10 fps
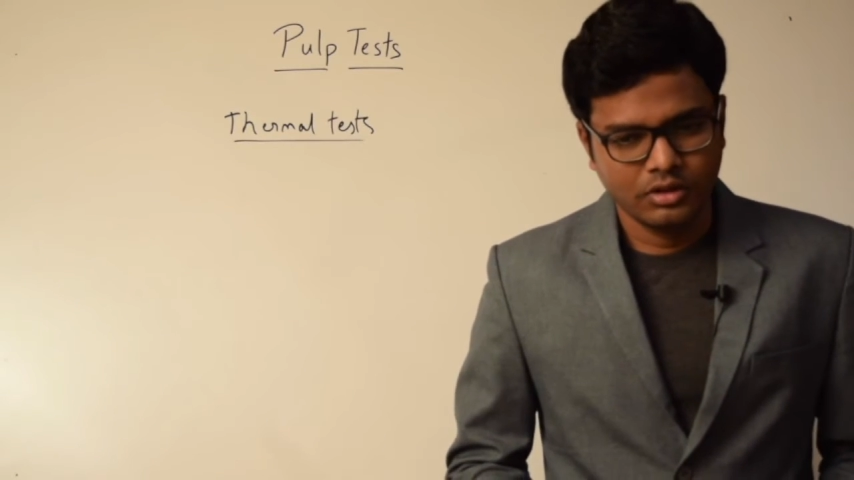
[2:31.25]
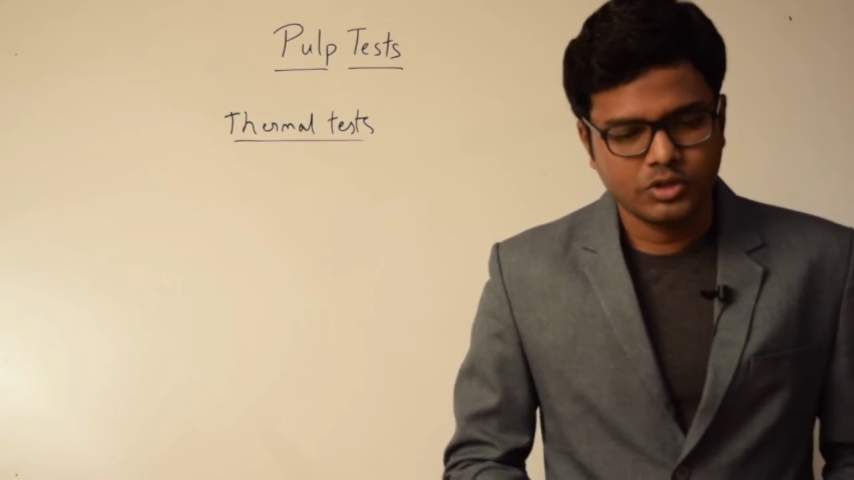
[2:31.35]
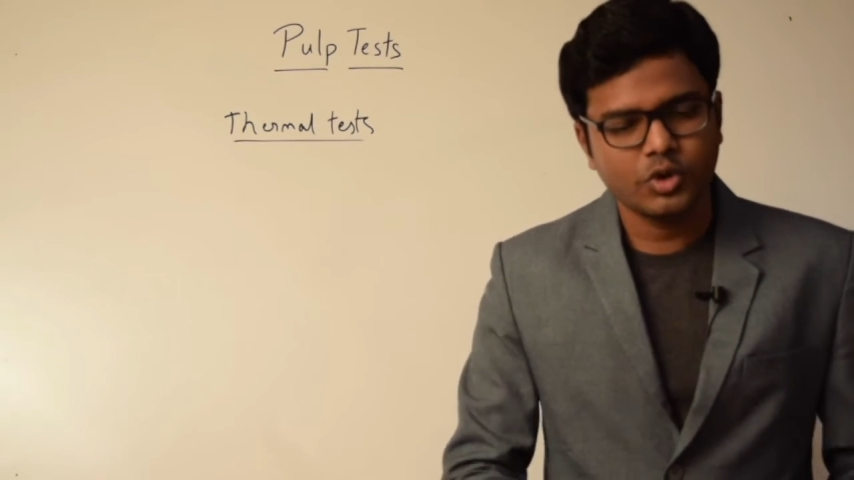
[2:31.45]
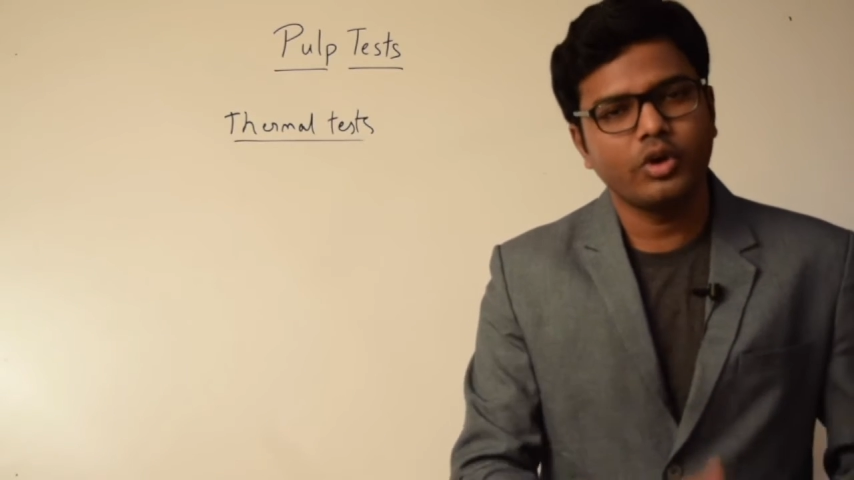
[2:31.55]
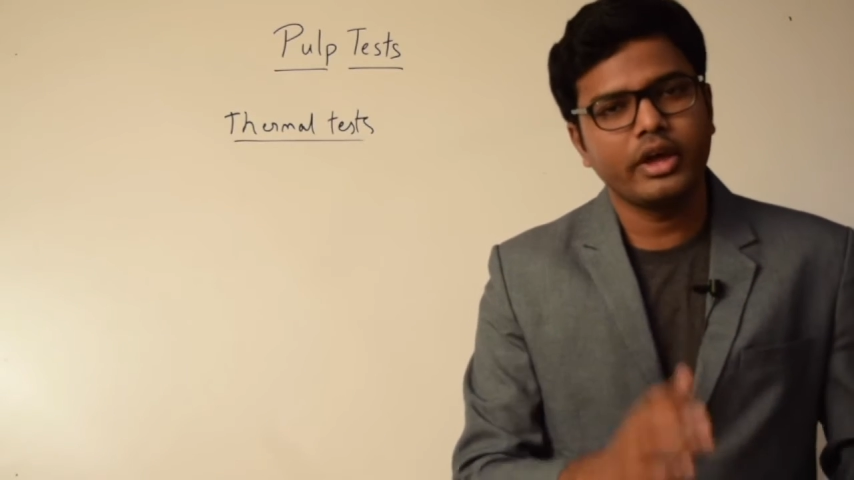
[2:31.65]

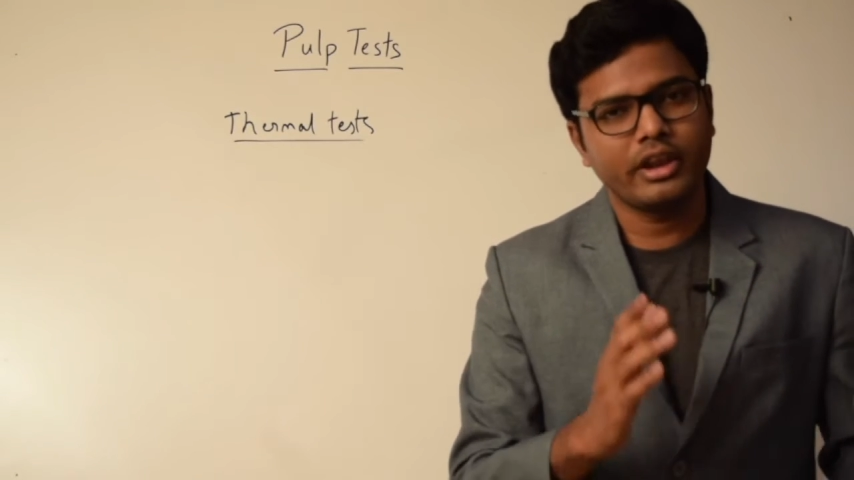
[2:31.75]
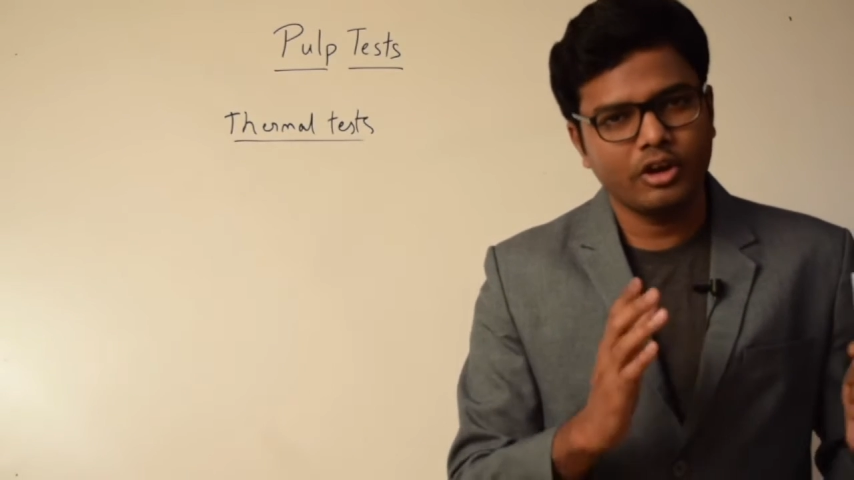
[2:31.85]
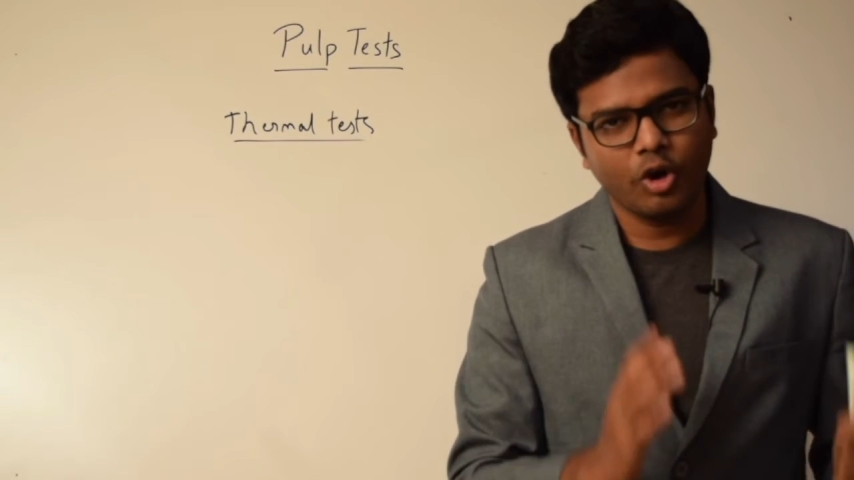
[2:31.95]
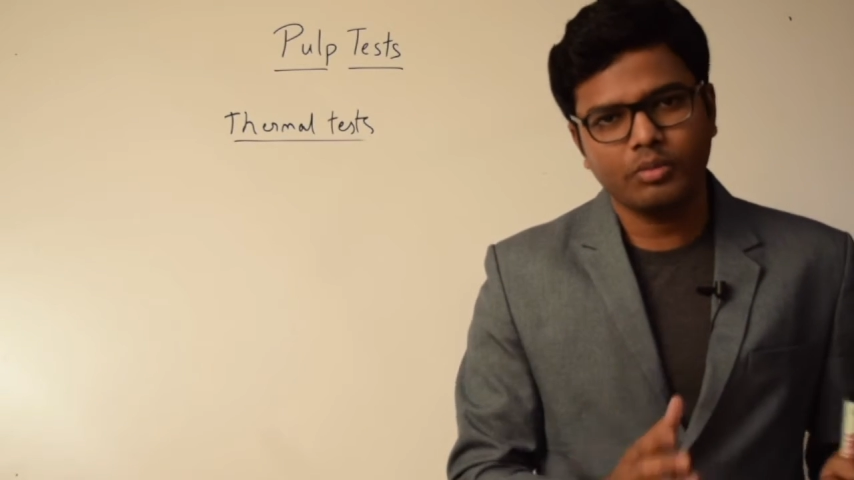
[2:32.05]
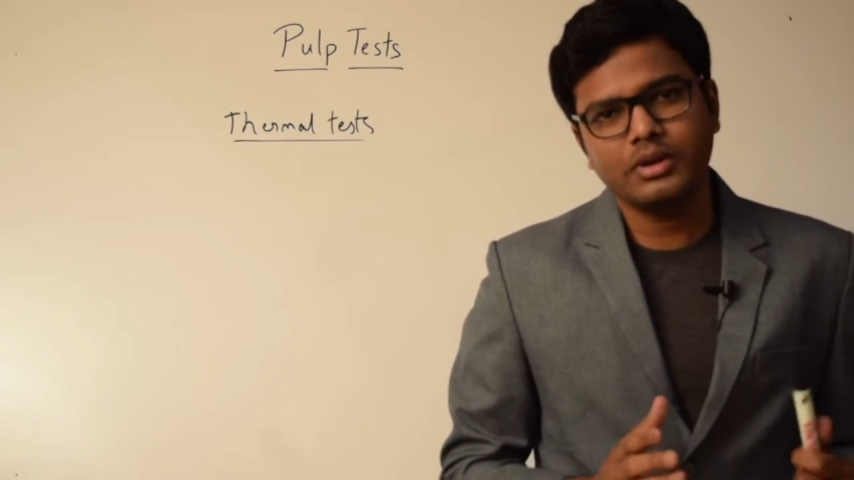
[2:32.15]
So in a
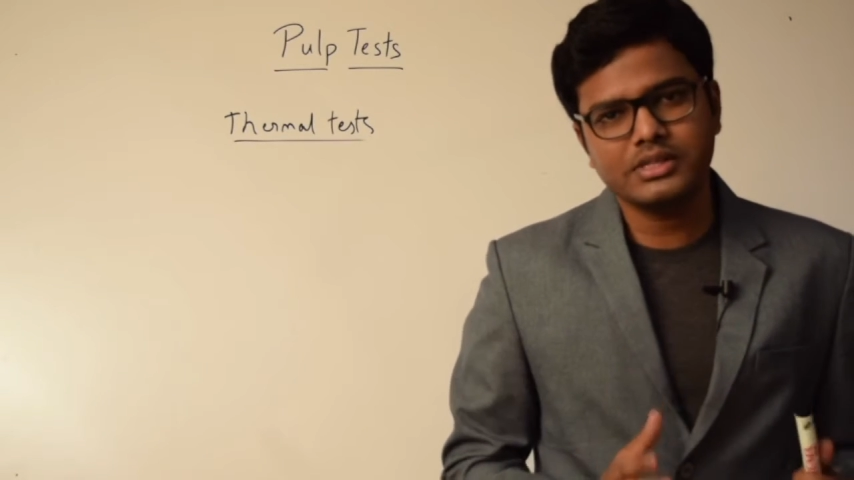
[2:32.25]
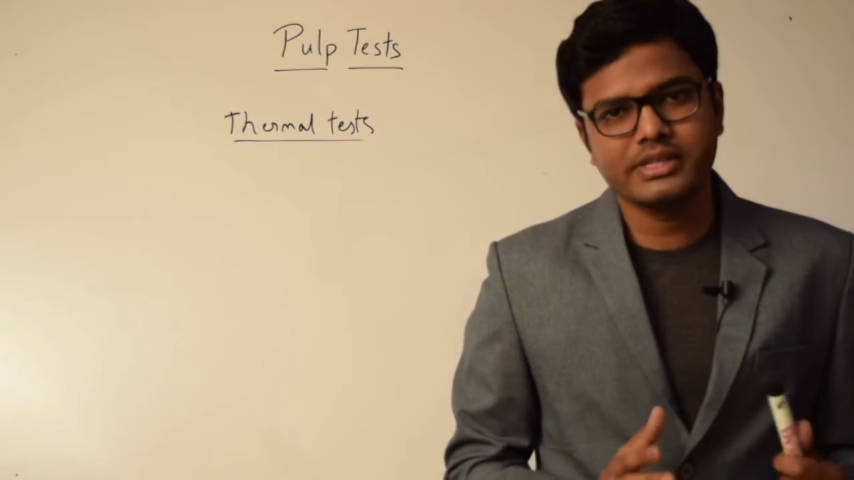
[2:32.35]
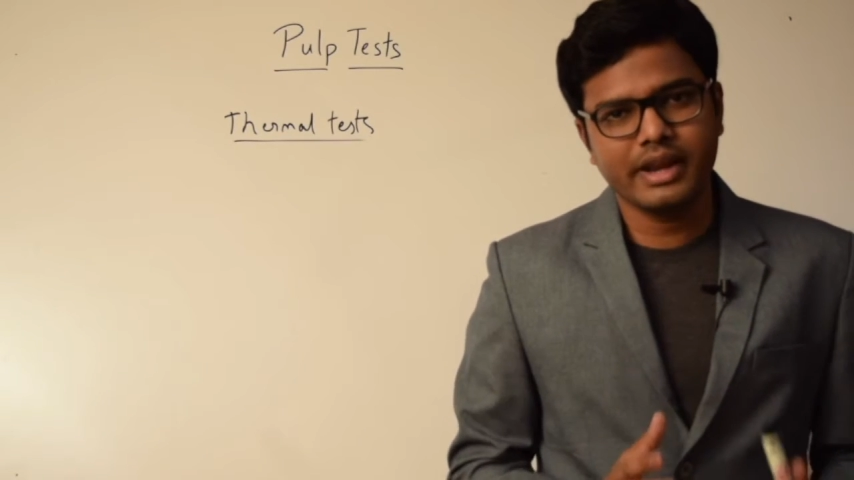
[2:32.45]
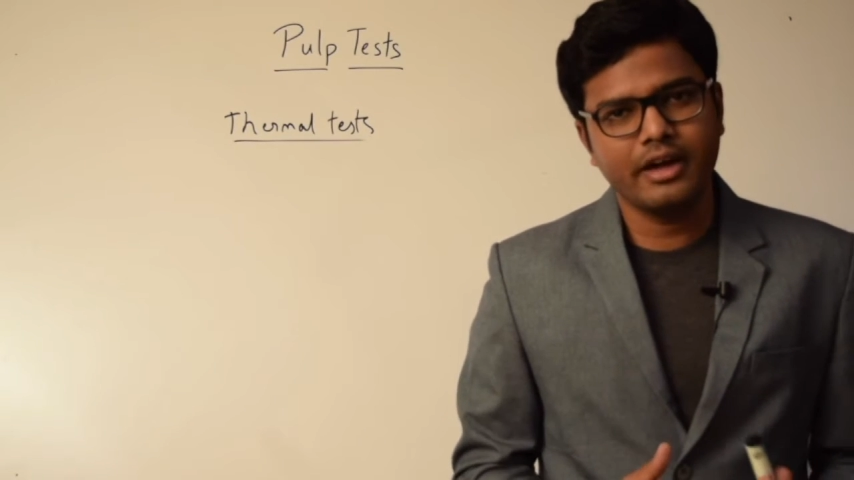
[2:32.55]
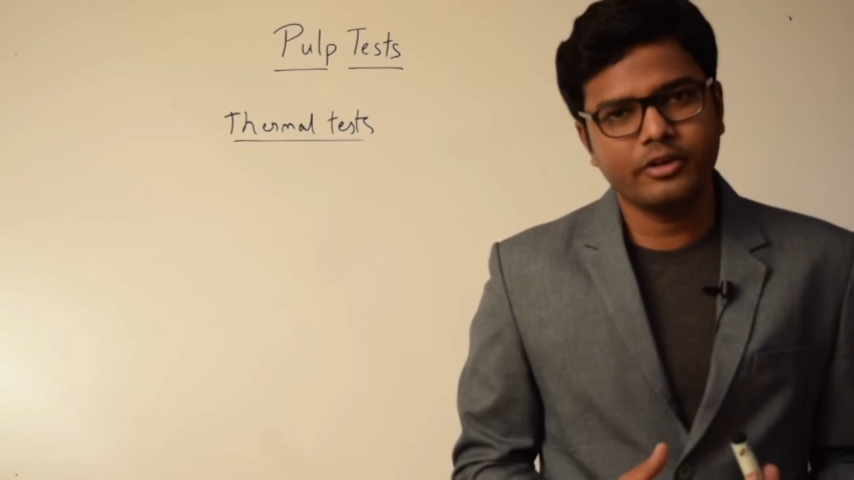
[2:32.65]
normal
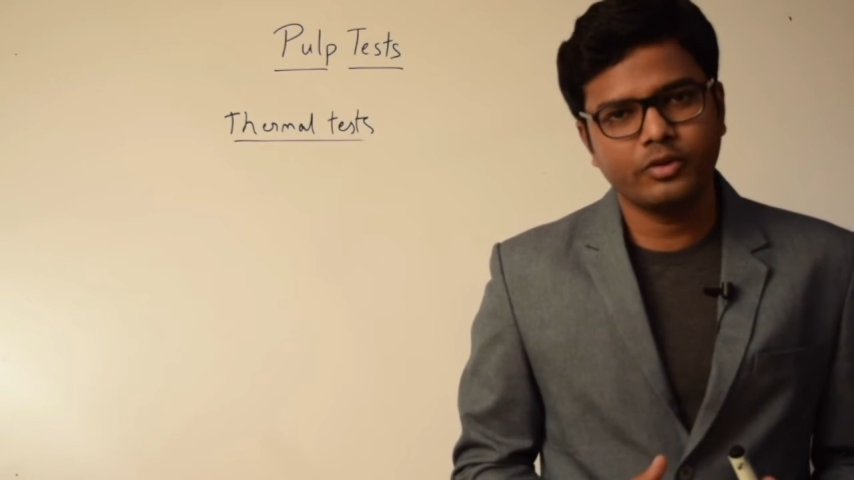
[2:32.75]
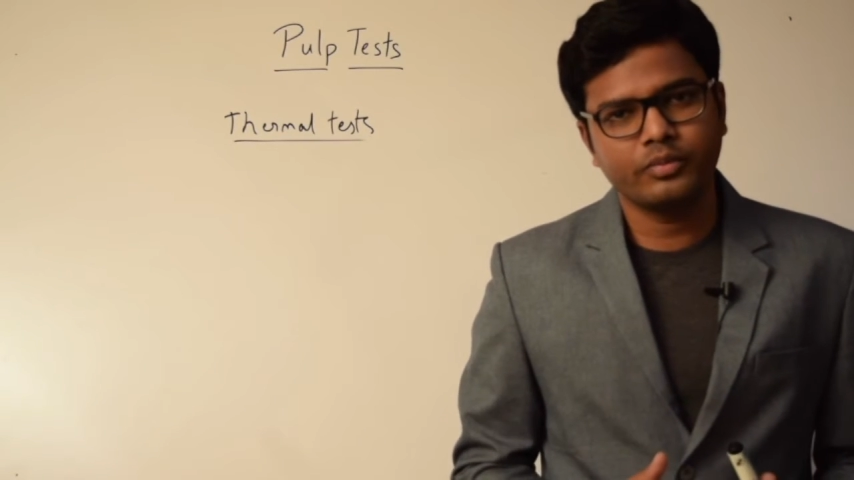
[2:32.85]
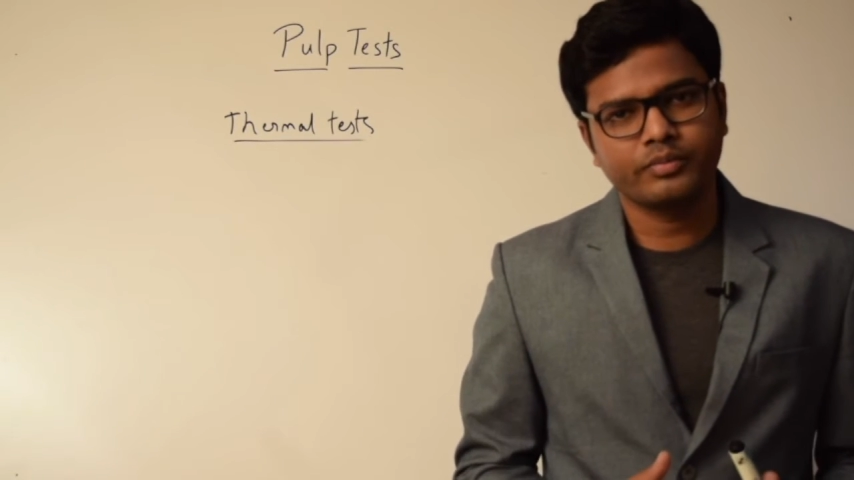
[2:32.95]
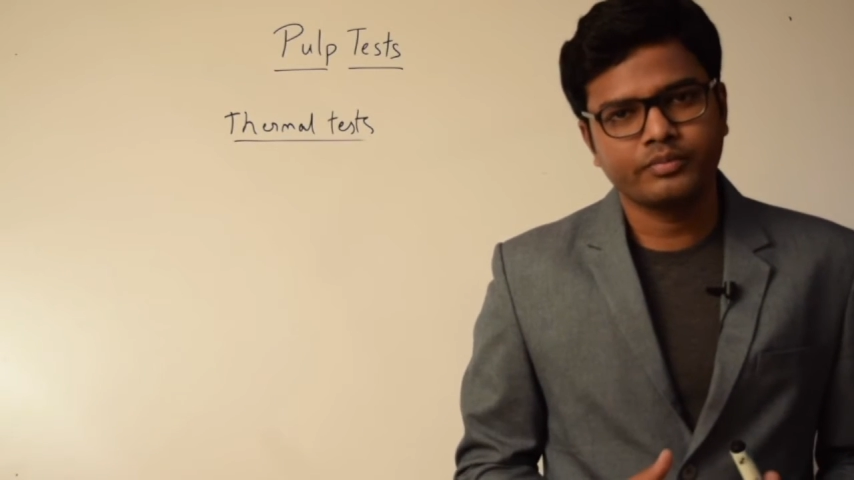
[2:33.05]
scenario,